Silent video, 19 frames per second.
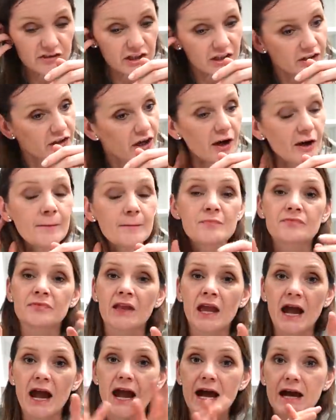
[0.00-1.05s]
dinner
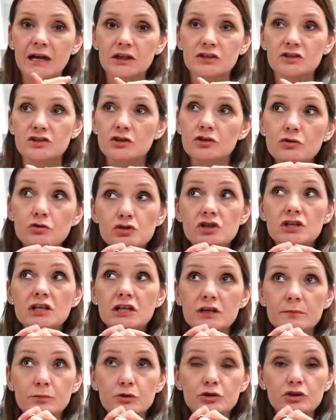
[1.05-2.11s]
and
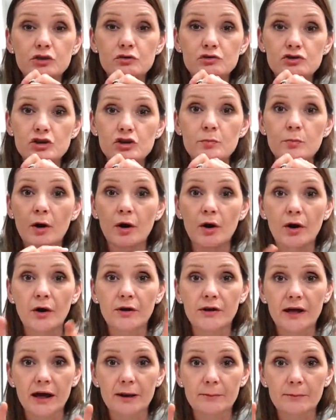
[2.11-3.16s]
usually put YouTube on,
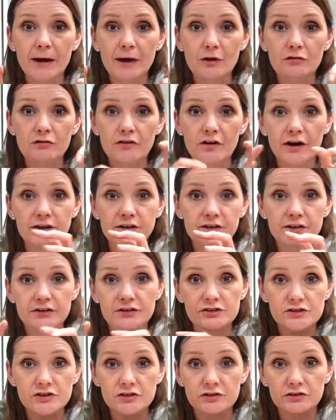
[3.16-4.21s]
and Matt will find
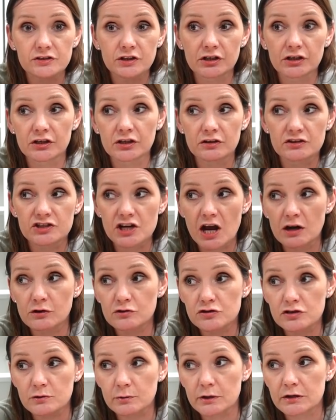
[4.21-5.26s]
us the
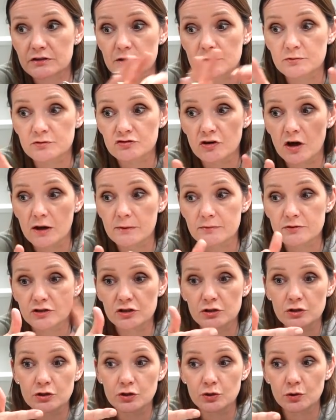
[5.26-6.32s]
channels that we're subscribed
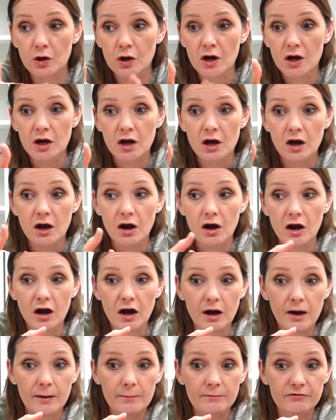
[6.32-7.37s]
to
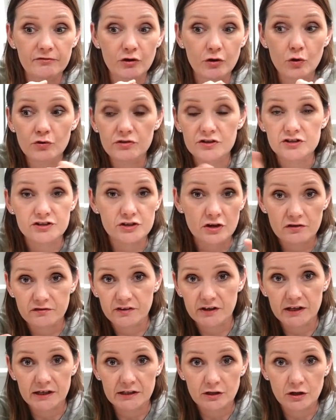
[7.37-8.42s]
um, for all the
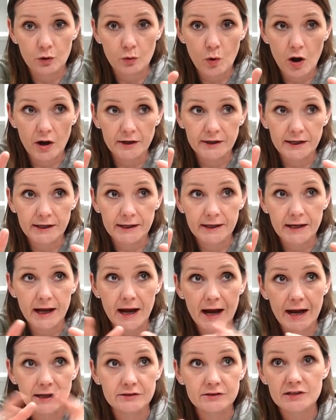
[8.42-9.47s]
surfing in Hawaii
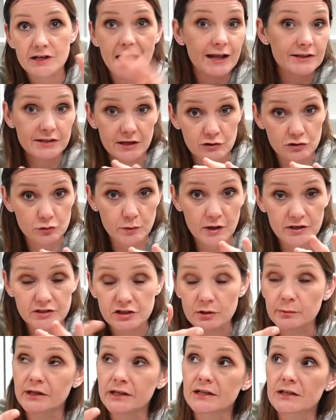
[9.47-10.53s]
and, and elsewhere.
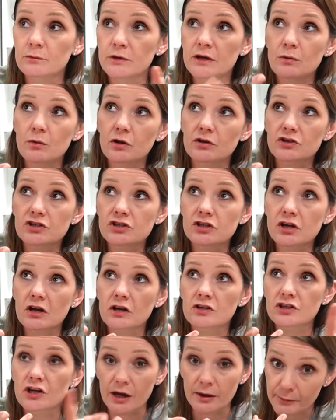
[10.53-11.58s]
So we, we watch
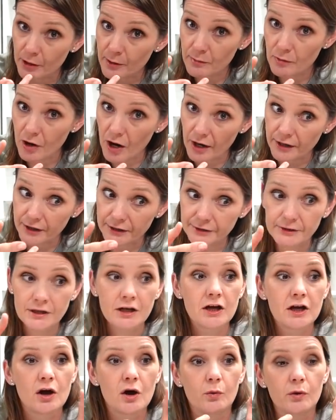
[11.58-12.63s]
Jamie O'Brien,
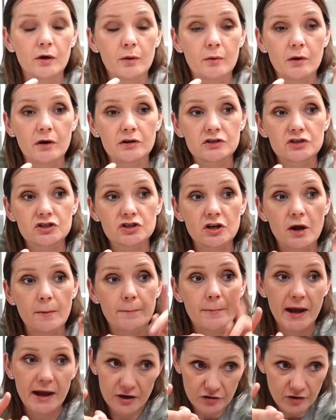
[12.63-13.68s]
we watch
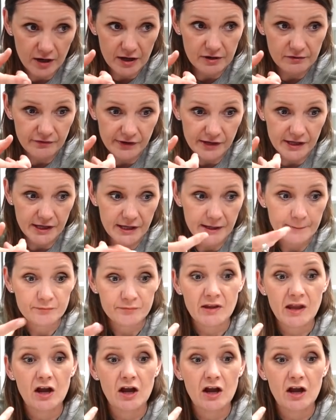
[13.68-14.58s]
Ben Gravy,